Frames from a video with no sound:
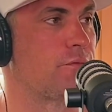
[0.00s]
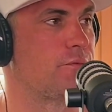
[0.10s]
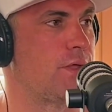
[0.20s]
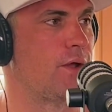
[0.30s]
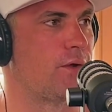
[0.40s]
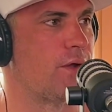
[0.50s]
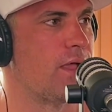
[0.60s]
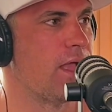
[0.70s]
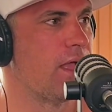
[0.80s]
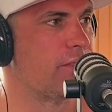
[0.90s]
of
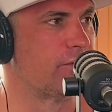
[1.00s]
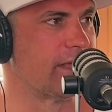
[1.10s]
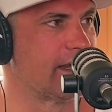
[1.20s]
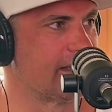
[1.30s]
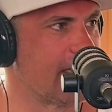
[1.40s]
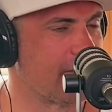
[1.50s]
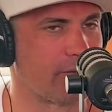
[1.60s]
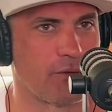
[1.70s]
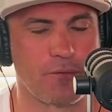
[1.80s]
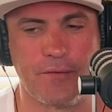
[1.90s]
their day-to-day
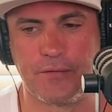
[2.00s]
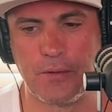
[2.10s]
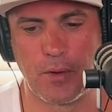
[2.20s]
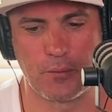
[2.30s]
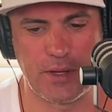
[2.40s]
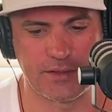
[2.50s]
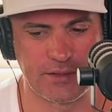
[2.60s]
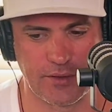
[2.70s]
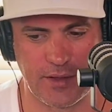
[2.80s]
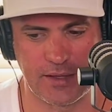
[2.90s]
for 51 weeks
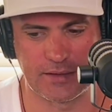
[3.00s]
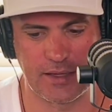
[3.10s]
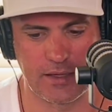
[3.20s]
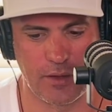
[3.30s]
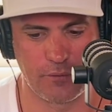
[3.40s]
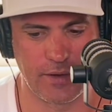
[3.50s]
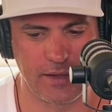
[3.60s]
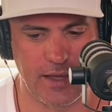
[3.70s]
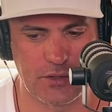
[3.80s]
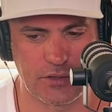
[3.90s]
until they could take another
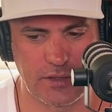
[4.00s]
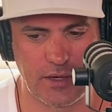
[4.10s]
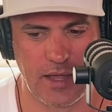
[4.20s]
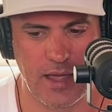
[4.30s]
vacation.